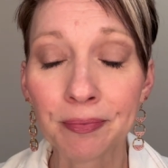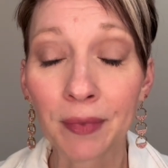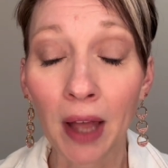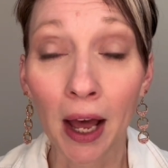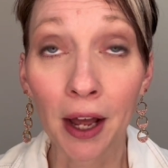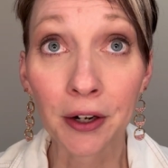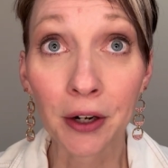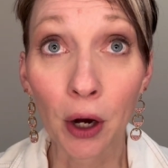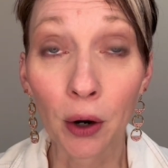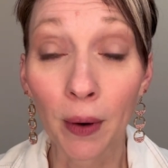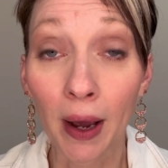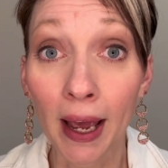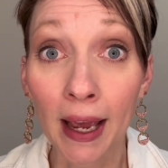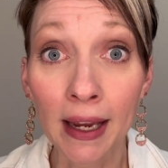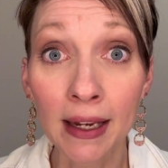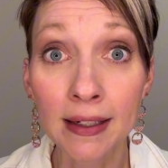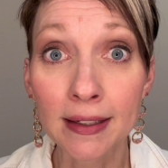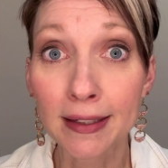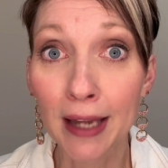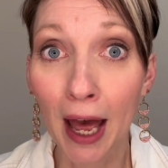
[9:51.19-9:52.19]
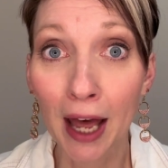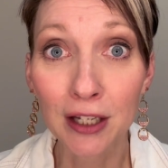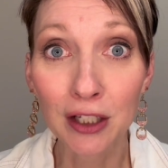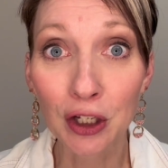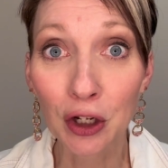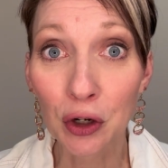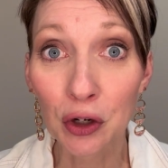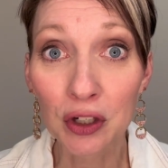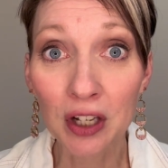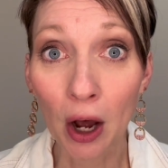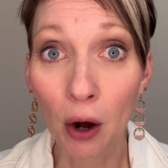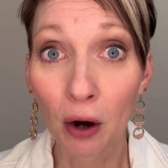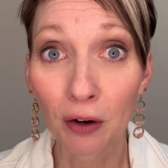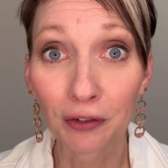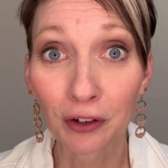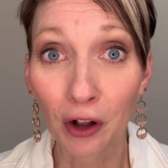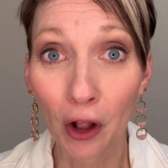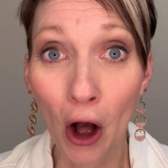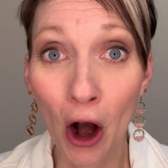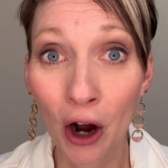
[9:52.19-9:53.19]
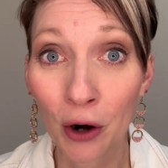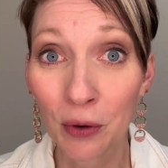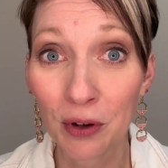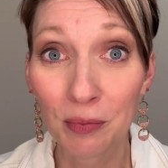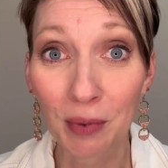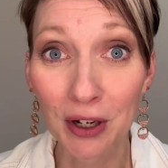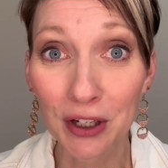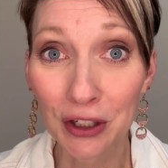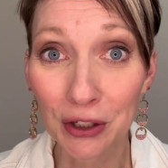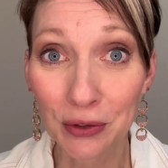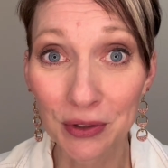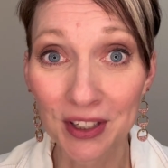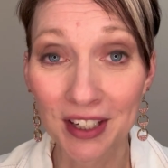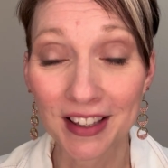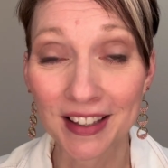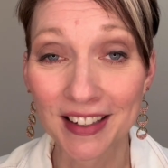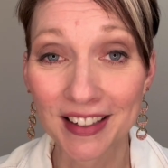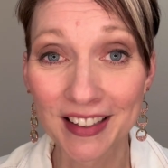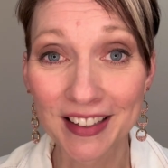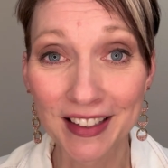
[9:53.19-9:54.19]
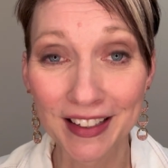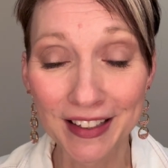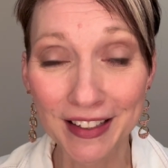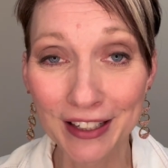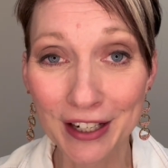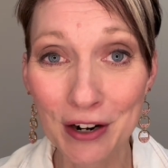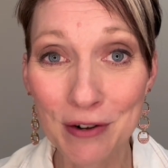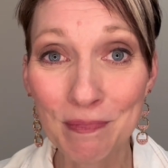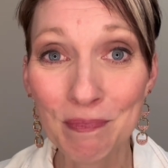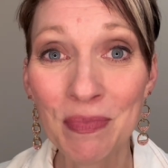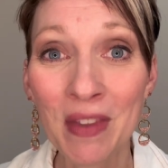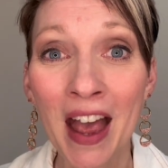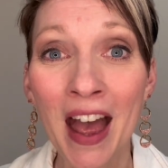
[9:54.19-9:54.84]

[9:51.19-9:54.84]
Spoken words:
I don't know, 8-10 years, however long we've been using this system.